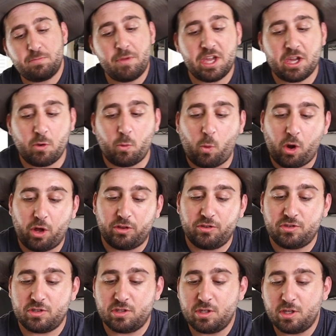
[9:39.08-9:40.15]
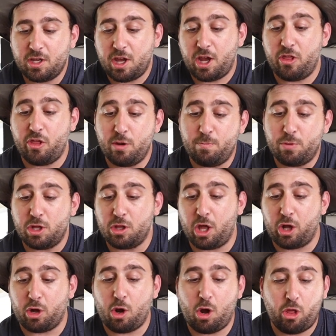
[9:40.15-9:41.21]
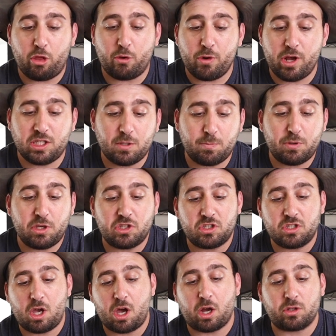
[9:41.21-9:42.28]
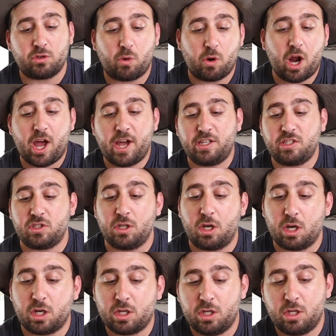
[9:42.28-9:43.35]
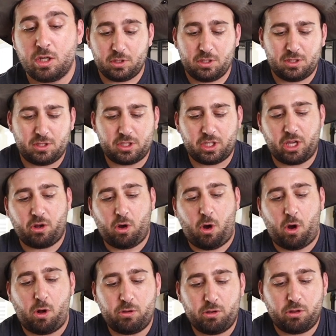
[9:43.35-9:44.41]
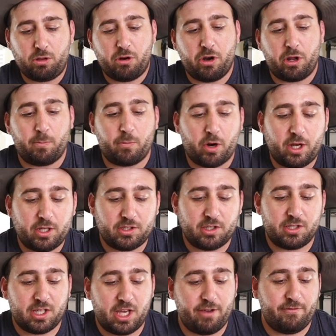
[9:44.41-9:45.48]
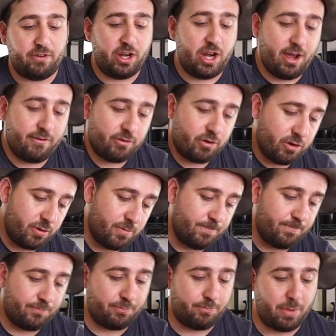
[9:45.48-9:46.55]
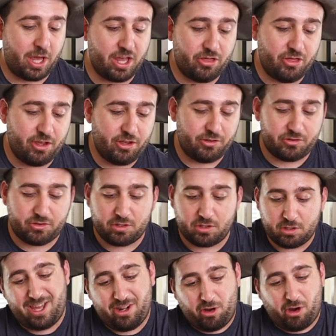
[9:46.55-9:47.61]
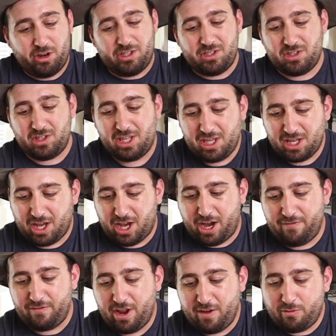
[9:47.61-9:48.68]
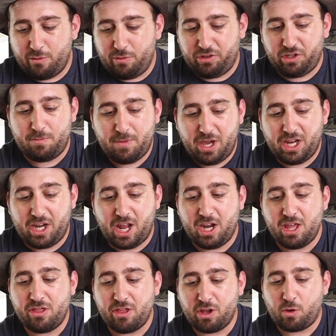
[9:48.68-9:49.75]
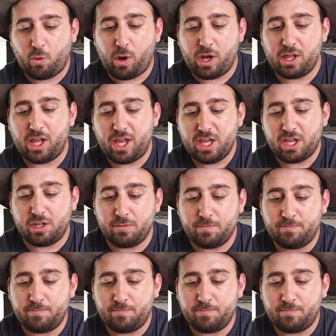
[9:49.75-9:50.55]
make it once and then be like, oh, the recipe sucked, or I suck. It's like all a learning process. I have never made this, and honestly, I've never really made anything quite like it.